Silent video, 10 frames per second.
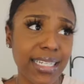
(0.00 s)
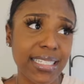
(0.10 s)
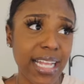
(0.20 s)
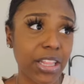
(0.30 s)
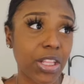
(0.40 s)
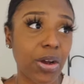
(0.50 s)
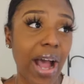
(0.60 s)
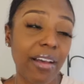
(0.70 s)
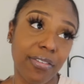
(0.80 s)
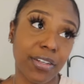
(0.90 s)
an extent though,
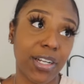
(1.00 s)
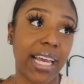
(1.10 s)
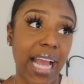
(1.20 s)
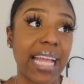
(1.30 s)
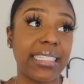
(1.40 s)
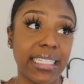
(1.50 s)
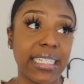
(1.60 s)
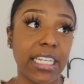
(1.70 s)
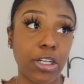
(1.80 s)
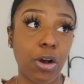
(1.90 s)
I feel like I did
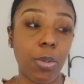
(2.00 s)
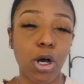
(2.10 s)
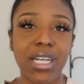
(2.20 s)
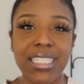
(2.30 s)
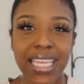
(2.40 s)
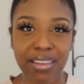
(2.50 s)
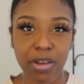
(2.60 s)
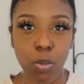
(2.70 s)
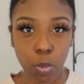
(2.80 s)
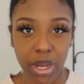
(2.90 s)
need to go bald, because
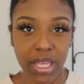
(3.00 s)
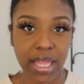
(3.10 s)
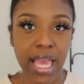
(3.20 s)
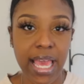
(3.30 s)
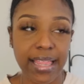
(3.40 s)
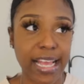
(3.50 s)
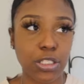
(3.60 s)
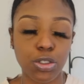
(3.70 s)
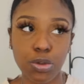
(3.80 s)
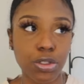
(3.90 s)
even with
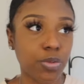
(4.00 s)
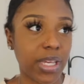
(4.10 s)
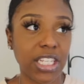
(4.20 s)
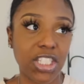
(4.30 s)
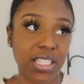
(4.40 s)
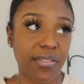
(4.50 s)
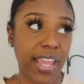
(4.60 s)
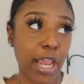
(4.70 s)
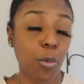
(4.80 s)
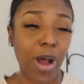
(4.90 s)
that 2-3 inches of
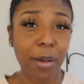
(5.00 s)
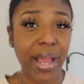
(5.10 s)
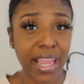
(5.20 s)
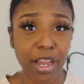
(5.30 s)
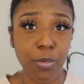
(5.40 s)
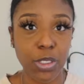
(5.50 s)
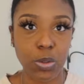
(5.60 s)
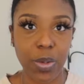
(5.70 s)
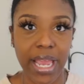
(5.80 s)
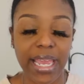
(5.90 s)
hair, while my hair
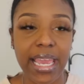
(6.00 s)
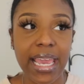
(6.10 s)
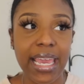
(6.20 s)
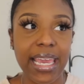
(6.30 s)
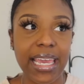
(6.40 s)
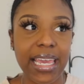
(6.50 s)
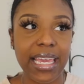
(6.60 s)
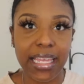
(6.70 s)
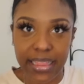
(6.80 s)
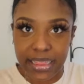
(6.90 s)
was wet,
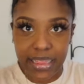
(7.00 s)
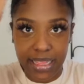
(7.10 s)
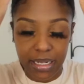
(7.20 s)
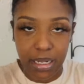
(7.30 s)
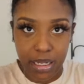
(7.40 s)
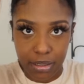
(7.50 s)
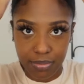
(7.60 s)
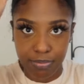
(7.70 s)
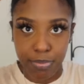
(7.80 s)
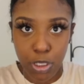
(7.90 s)

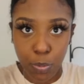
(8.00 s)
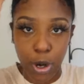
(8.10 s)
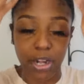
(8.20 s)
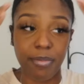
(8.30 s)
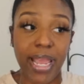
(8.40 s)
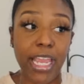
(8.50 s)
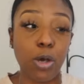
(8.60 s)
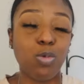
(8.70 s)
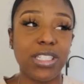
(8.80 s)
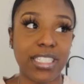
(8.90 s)
the middle part of my
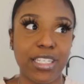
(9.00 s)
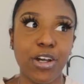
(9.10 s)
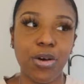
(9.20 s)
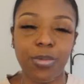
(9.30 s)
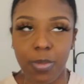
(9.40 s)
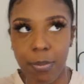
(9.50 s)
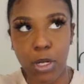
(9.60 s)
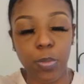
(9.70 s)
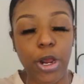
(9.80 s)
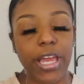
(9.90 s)
hair was still, the
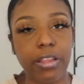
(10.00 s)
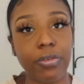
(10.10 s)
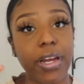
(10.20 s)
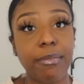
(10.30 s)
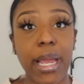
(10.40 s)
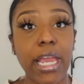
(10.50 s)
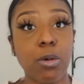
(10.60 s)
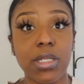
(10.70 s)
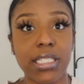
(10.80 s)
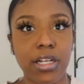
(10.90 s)
middle part in the front of my
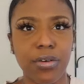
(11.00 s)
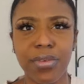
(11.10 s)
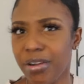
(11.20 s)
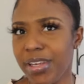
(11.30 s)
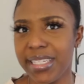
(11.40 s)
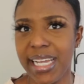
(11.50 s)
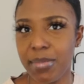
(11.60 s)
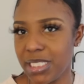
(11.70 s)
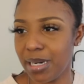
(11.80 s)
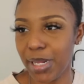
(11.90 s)
hair was still very
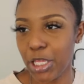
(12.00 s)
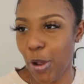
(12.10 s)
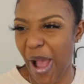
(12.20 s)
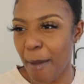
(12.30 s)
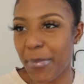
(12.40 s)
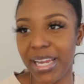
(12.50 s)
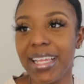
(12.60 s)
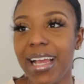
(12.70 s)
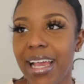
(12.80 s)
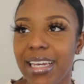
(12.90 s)
damaged. And I'm like, yo, I
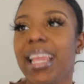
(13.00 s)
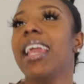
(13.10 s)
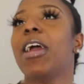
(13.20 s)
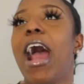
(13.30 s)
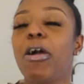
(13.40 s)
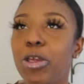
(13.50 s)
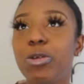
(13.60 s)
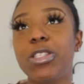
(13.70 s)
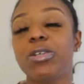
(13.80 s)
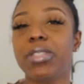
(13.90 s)
barely got any hair. How are
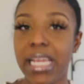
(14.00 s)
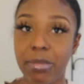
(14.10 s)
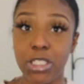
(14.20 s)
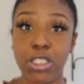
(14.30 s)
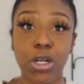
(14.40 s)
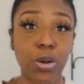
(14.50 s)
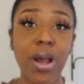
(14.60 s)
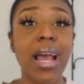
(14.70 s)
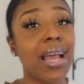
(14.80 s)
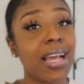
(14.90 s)
you still damaged?
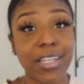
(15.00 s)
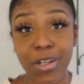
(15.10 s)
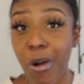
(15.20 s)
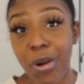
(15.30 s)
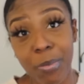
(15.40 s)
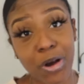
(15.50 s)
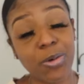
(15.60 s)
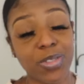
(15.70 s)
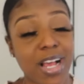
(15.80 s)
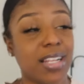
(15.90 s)
So going
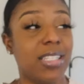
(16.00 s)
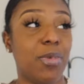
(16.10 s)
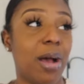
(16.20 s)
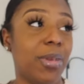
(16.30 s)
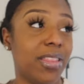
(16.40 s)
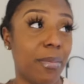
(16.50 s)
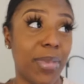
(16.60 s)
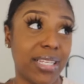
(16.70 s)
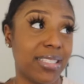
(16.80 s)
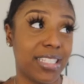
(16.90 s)
bald was honestly probably the
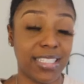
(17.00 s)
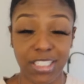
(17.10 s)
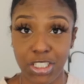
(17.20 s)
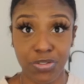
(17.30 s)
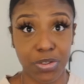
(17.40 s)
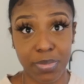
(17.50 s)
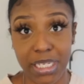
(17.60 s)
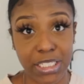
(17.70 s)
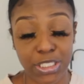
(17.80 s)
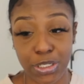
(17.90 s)
best decision for
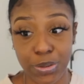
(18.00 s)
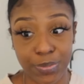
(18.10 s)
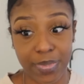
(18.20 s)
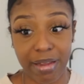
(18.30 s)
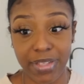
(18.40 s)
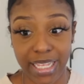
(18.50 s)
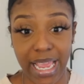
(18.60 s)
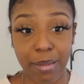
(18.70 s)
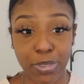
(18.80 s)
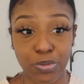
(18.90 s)
me. So everything
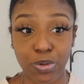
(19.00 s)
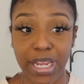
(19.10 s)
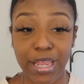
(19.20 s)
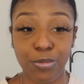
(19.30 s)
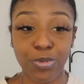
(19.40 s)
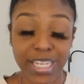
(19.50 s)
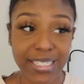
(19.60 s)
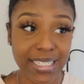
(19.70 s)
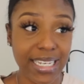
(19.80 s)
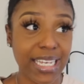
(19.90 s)
happened for a
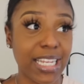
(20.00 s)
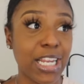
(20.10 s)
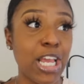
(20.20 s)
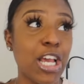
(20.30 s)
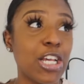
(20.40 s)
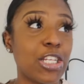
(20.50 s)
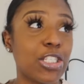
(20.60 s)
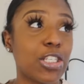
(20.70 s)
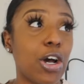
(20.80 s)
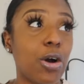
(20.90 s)
reason.
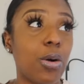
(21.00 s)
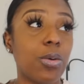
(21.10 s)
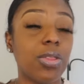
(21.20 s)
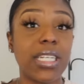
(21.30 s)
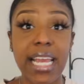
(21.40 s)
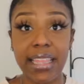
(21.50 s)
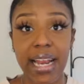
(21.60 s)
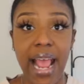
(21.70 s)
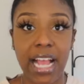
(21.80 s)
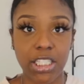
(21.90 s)
So the day
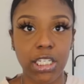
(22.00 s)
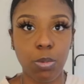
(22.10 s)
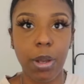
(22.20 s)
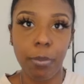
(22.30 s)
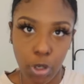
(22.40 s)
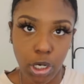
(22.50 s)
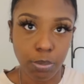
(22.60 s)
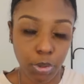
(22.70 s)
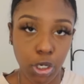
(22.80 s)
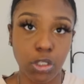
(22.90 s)
that I actually went
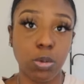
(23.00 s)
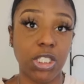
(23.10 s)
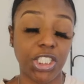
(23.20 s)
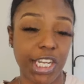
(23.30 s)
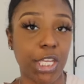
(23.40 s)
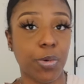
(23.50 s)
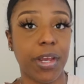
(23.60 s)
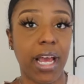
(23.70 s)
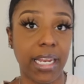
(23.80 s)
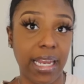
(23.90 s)
bald was
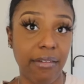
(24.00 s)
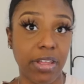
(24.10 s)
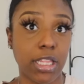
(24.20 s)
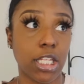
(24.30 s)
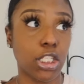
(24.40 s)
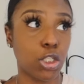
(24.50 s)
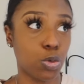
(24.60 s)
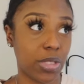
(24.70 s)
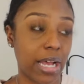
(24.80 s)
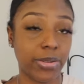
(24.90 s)
January 11th,
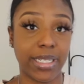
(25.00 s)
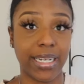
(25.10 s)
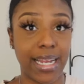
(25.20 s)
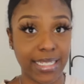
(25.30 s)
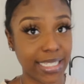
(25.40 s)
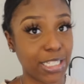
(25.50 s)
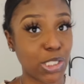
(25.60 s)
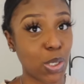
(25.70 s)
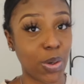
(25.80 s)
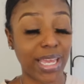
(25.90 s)
2019.
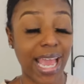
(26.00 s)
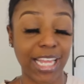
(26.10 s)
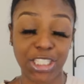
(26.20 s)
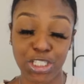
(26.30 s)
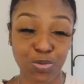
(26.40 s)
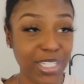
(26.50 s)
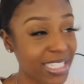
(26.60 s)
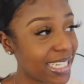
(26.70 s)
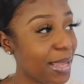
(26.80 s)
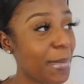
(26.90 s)
So it had just
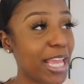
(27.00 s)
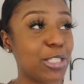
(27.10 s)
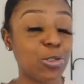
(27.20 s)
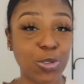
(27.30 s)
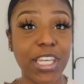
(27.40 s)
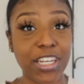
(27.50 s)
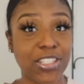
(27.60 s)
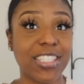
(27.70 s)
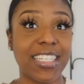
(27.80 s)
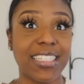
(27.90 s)
recently made 2
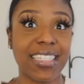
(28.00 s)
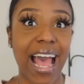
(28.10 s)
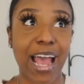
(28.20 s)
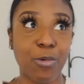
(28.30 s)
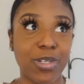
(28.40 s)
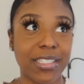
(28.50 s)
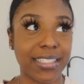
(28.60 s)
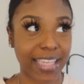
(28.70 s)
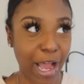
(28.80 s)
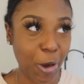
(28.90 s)
years since I was
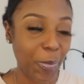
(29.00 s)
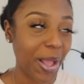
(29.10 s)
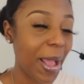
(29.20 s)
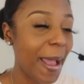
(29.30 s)
scalp